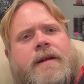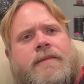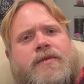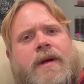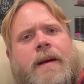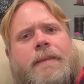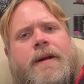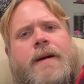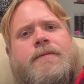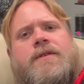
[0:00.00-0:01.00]
I'm going to wrap it
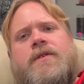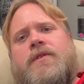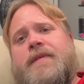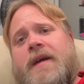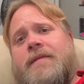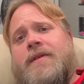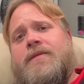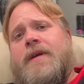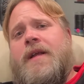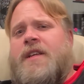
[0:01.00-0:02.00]
up. So if you haven't
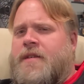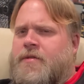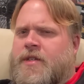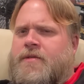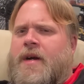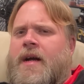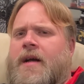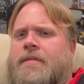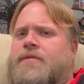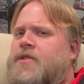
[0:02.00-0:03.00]
already
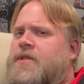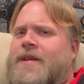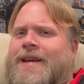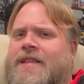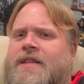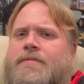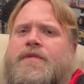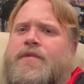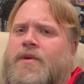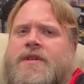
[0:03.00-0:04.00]
subscribed, just like I said
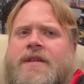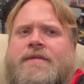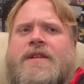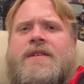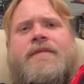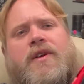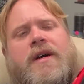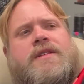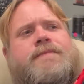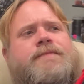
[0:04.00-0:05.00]
before, 77
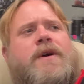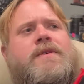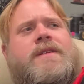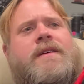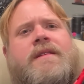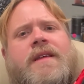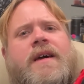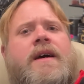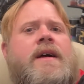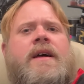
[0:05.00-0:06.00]
awesome folks out
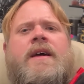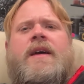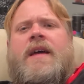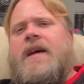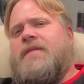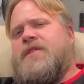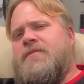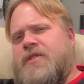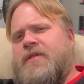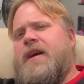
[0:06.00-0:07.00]
there have
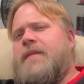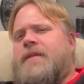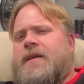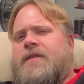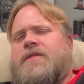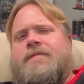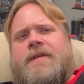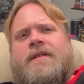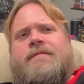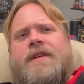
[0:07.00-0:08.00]
subscribed to the House of
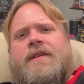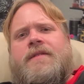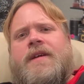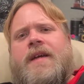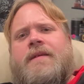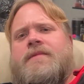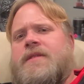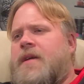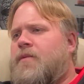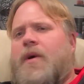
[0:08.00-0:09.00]
Fun and Video Games,
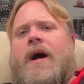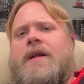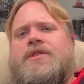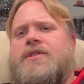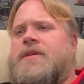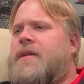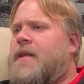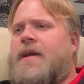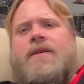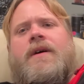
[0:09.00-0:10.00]
and they watch, and
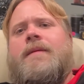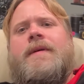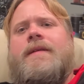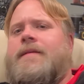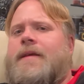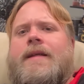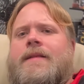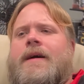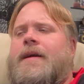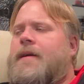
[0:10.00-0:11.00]
they comment, and they
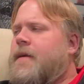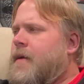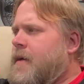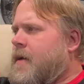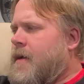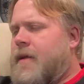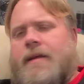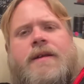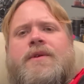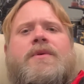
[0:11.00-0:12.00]
like, and
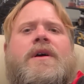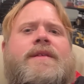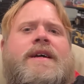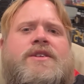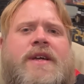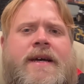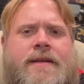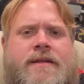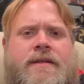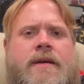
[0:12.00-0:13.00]
they do all that
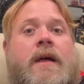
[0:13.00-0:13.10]
jazz.